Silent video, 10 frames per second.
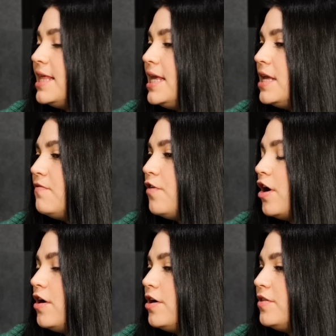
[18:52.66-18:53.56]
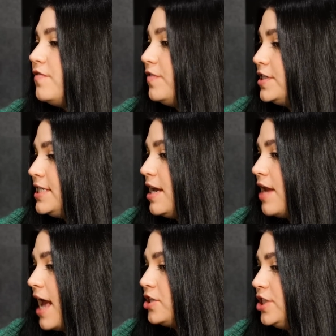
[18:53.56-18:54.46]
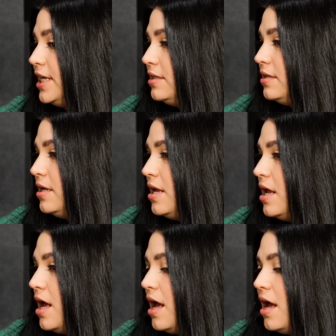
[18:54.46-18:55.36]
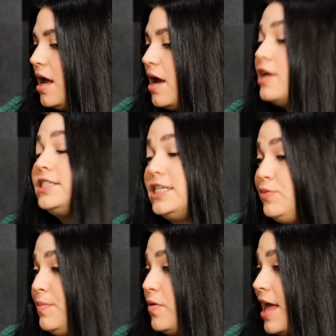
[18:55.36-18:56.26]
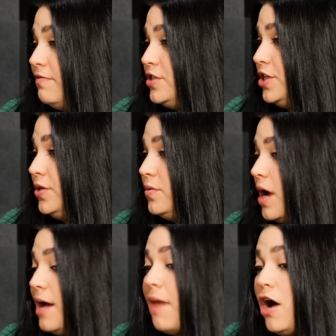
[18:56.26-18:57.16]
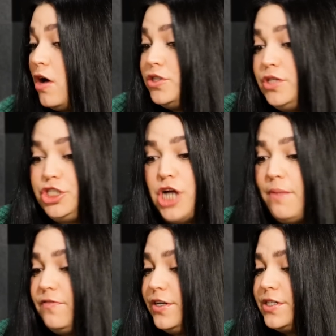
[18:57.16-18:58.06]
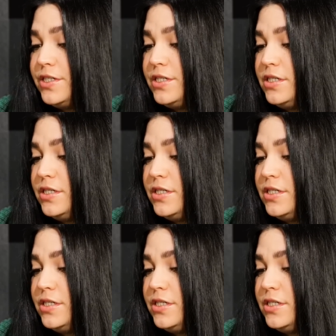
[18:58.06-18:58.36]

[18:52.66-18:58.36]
think for the first town action, since we both have 2, I'll do the shop first.